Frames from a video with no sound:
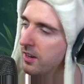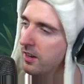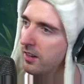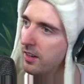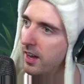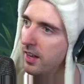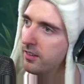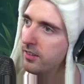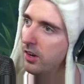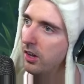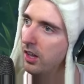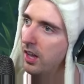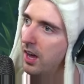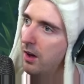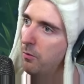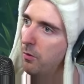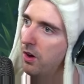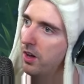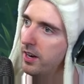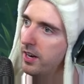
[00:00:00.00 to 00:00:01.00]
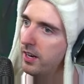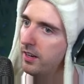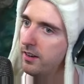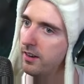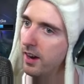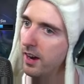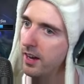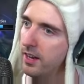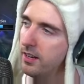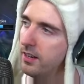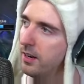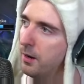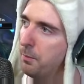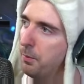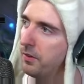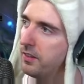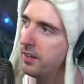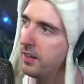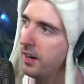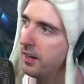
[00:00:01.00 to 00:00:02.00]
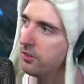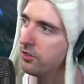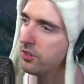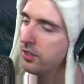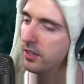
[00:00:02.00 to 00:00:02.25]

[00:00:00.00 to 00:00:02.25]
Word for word: And that's all I wanted. I ended up with an extra